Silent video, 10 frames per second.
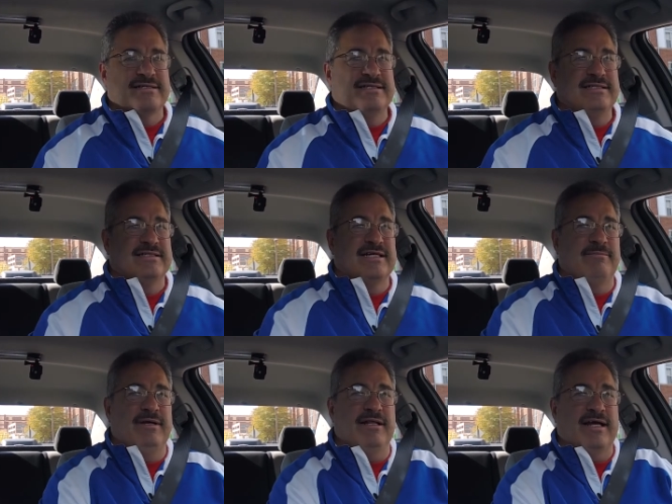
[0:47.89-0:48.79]
He is going to
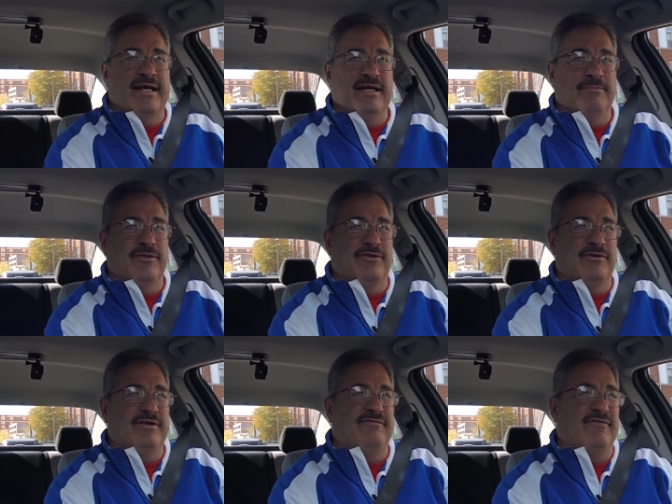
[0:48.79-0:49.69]
be lucky number
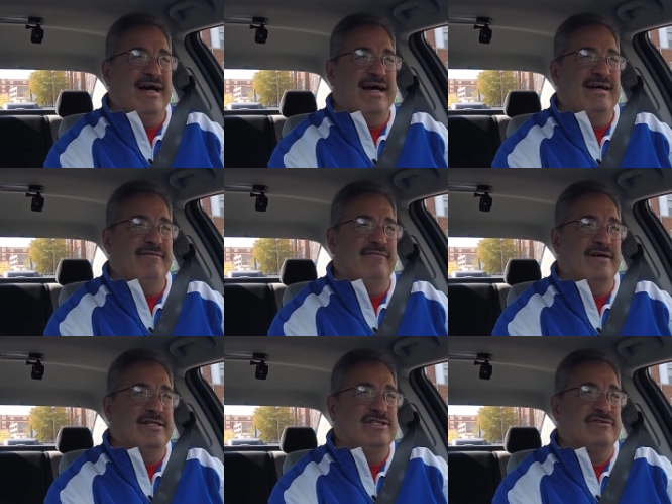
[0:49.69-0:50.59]

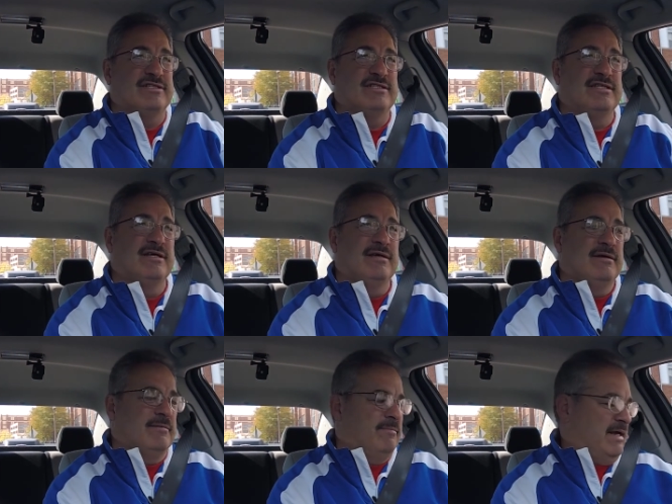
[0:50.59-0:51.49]
3,500
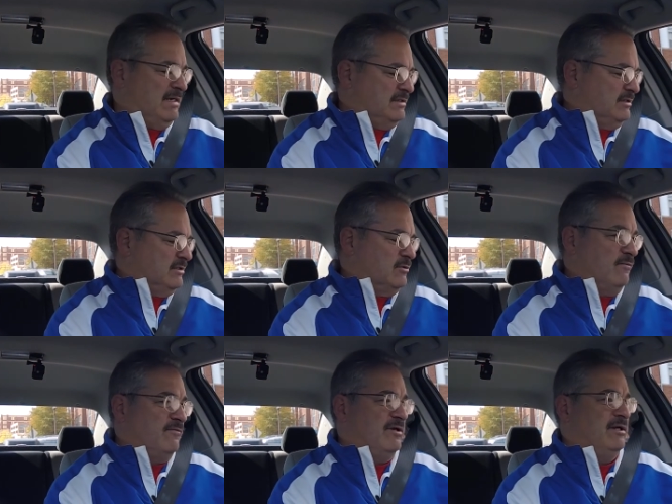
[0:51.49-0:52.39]
passenger.
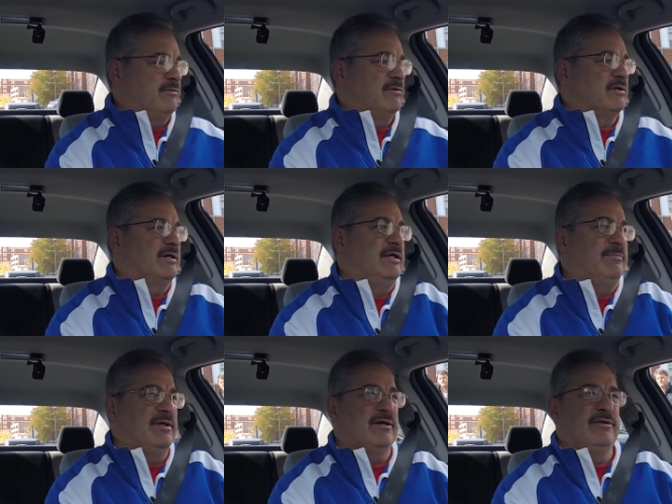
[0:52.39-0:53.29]
Hopefully, he will agree to be on